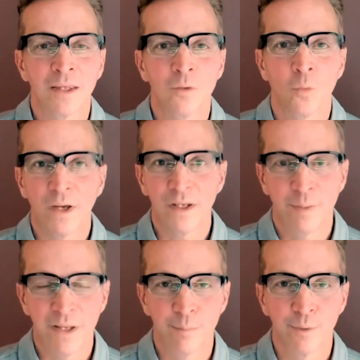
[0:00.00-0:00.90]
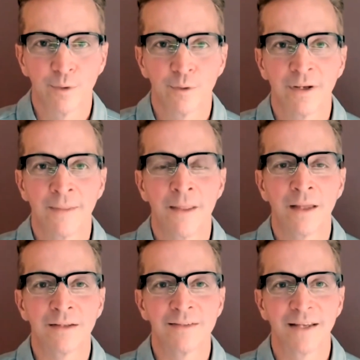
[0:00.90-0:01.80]
a white paper, and
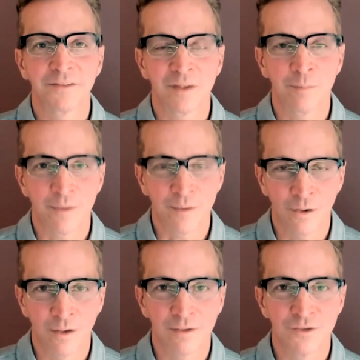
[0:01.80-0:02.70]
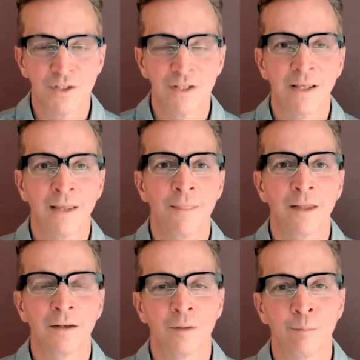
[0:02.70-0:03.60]
then a testing methodology, and
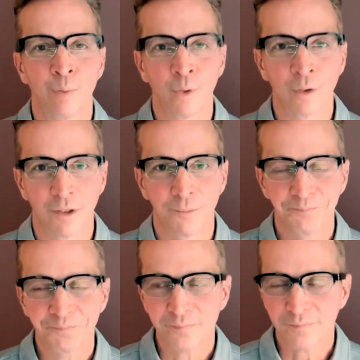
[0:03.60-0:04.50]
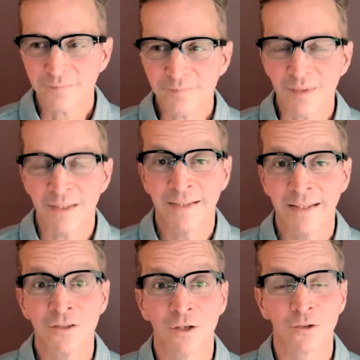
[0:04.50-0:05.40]
then a book. And
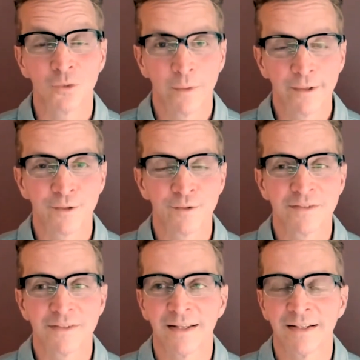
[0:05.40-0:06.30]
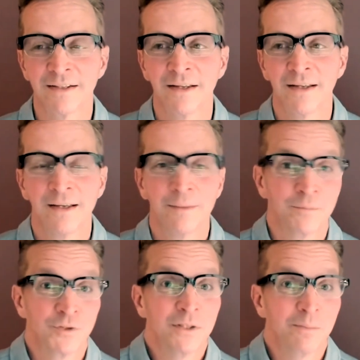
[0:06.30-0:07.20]
then Dr. Whittaker decided,
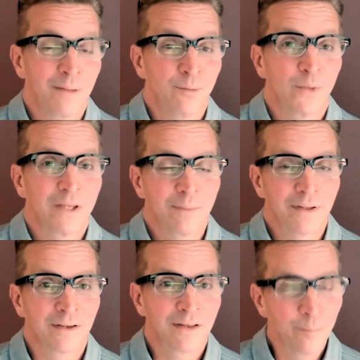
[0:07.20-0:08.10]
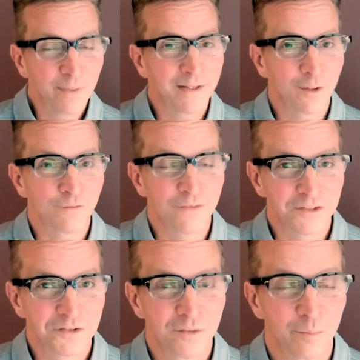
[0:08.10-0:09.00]
gee, maybe we can make a company out of
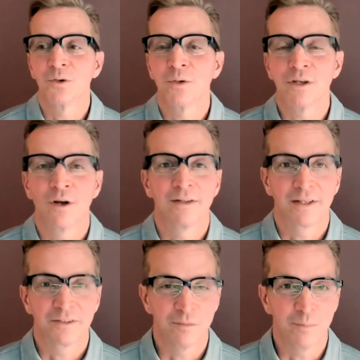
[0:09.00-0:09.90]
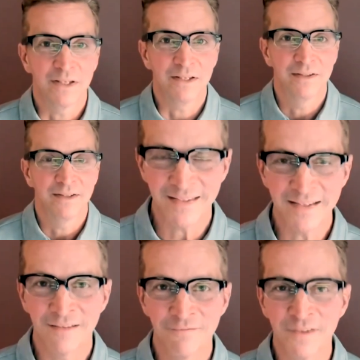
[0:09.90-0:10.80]
this. So he contacted me.
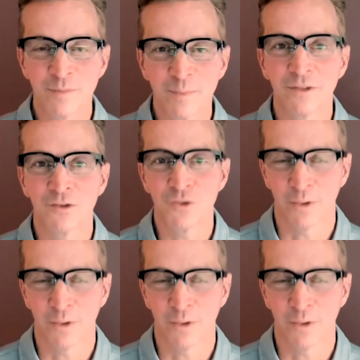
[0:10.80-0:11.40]
He convinced me to